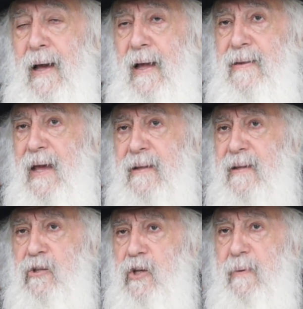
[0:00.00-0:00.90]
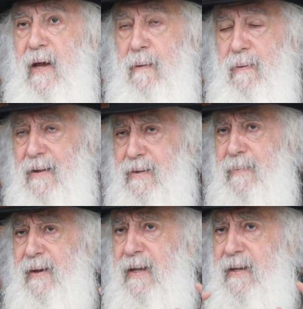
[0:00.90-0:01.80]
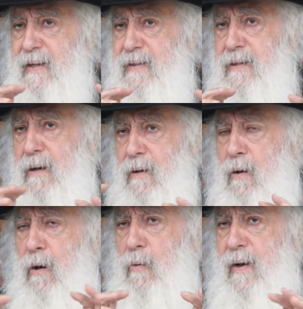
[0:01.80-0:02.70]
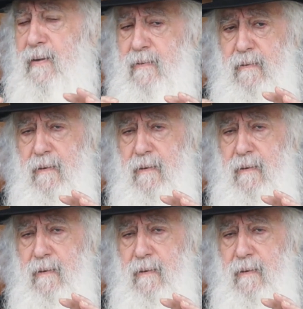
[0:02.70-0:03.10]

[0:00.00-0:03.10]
at the end, Hashem helped. At the beginning, it's always